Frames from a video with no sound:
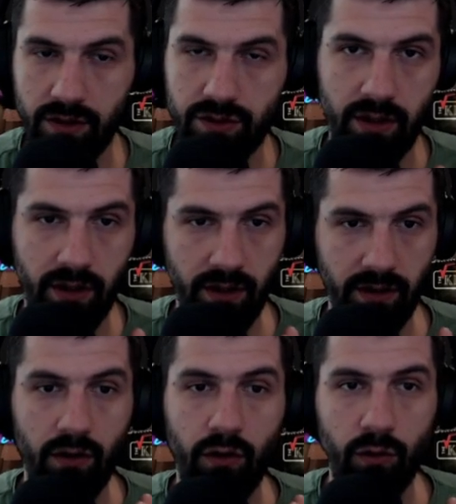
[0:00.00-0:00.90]

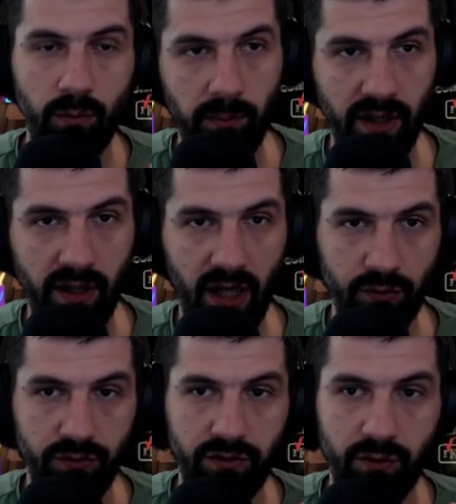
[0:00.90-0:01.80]
and all my
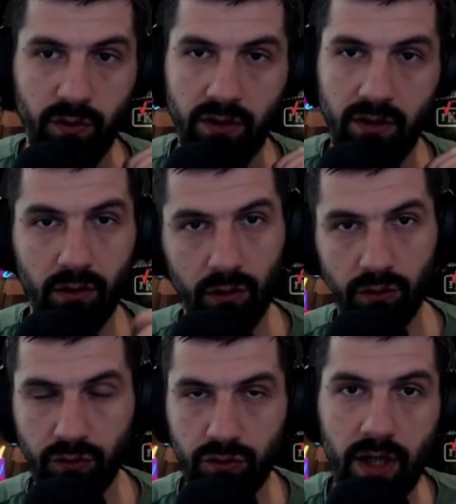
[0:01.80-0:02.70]
payouts will go
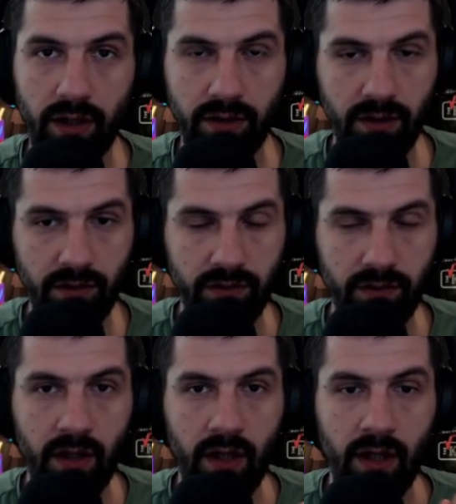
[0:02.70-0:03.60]
to charities.
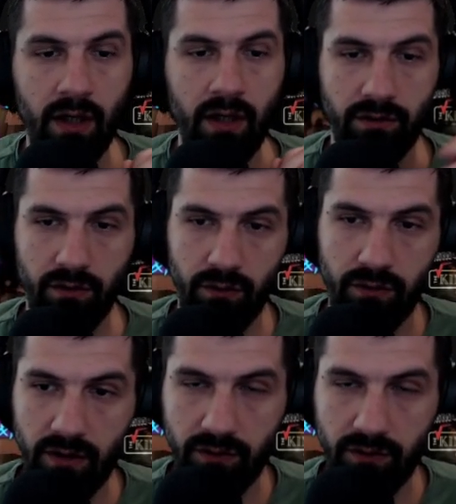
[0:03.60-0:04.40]
So thanks